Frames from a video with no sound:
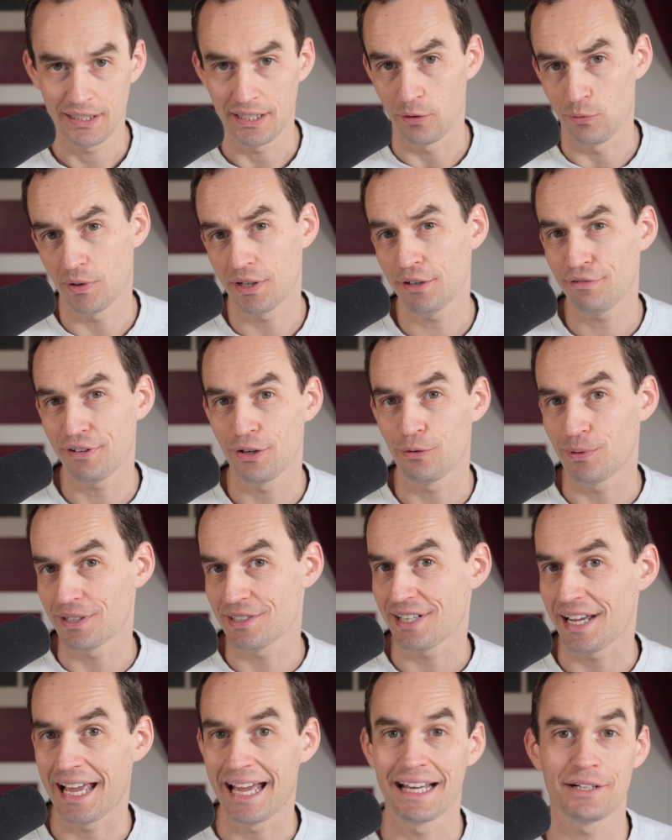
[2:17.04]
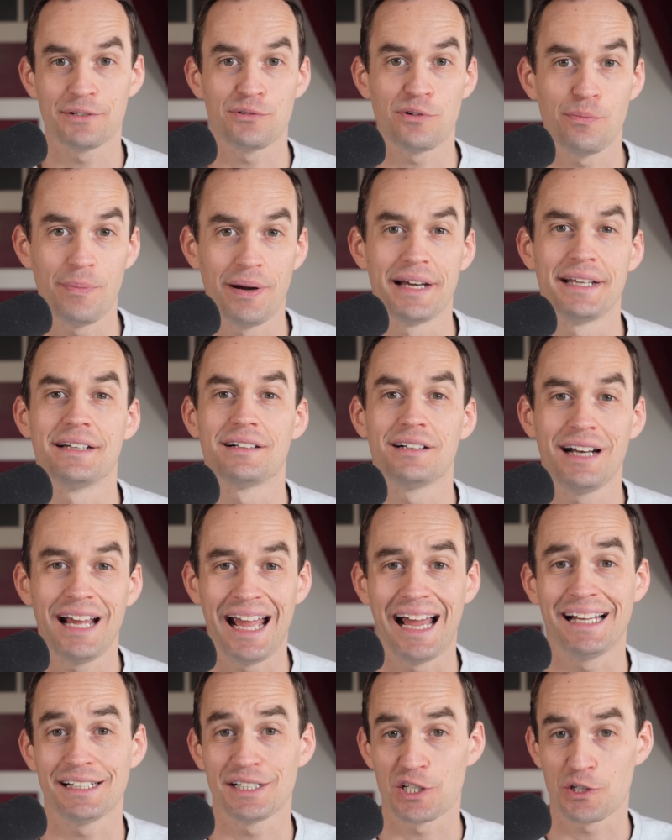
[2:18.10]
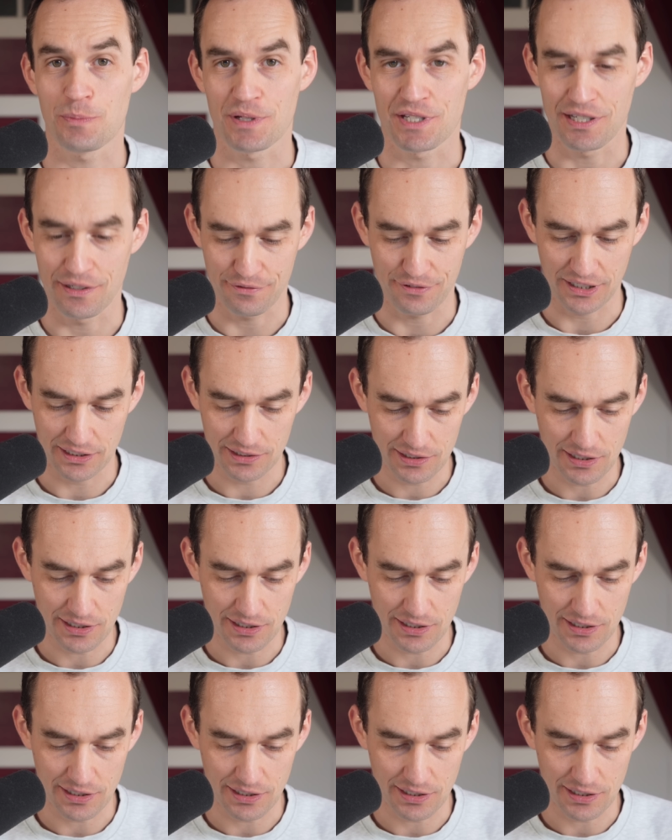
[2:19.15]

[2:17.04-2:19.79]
Now, what if I want to add a reminder at a specific